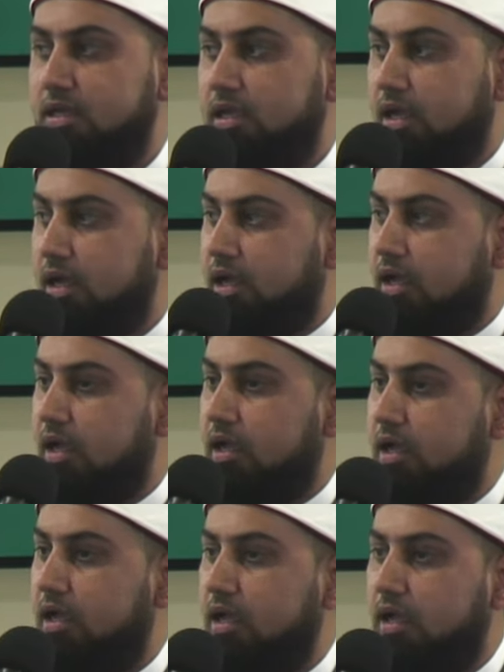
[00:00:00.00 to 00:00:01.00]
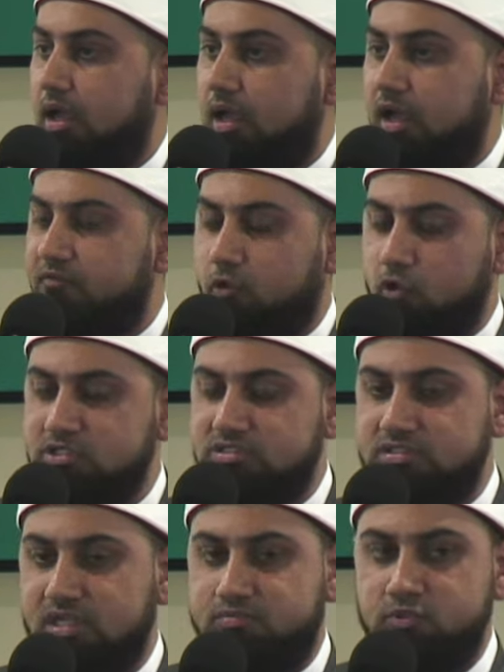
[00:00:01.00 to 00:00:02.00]
uh, of
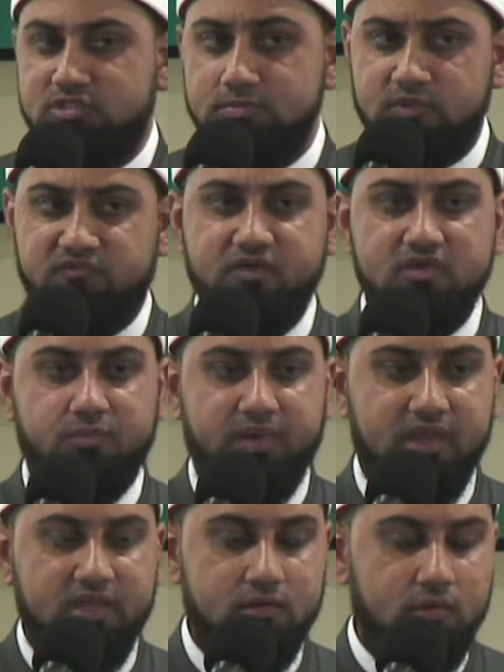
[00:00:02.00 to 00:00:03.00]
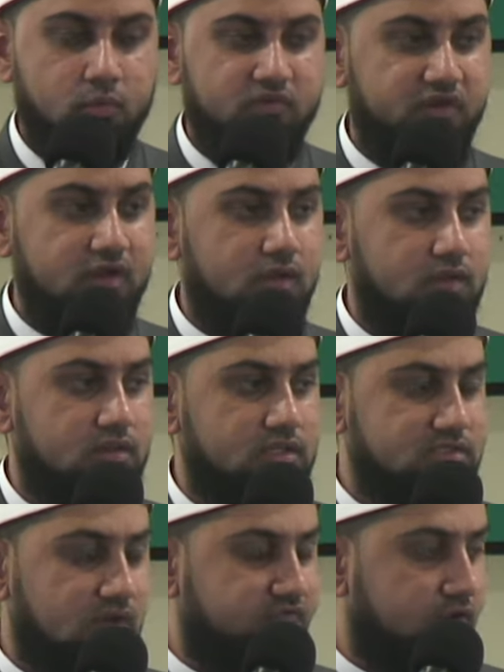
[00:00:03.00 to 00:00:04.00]
course, as Muslims, we feel the pain, we feel the
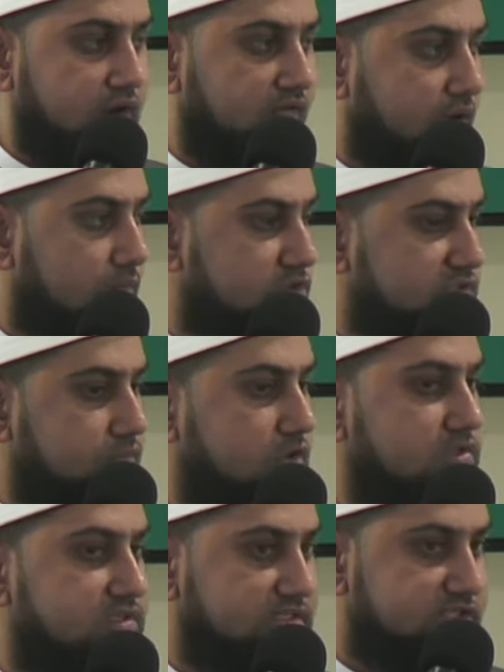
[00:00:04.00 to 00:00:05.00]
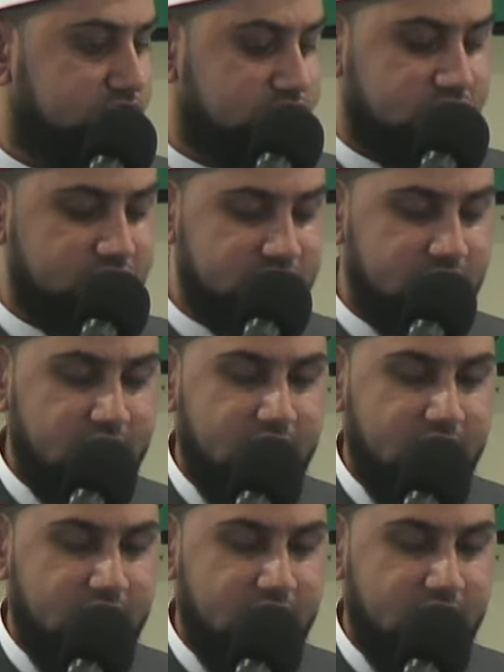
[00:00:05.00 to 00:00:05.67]
suffering of our Muslim brothers and sisters,